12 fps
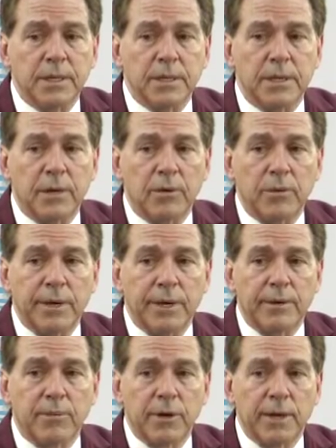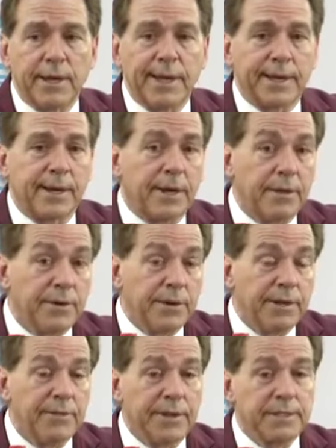you know, we'd have, we'd have taken another
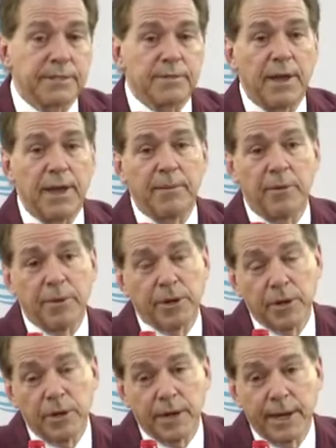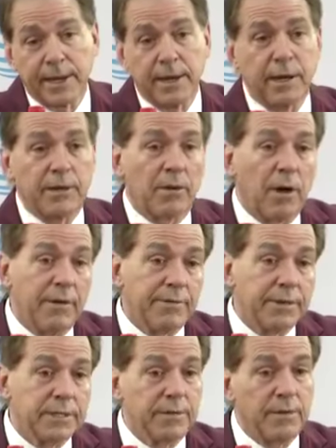defensive lineman. We could have taken another
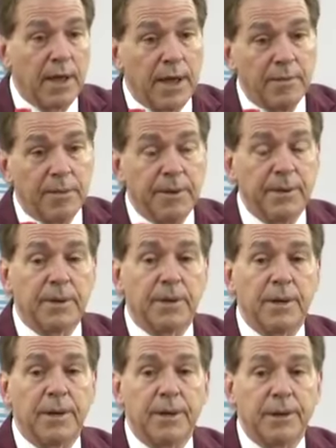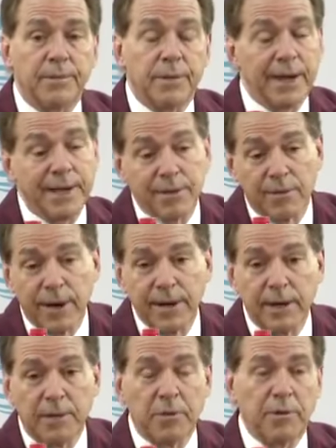offensive lineman. Uh, we got the right
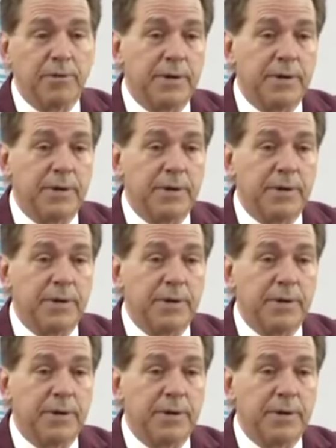number of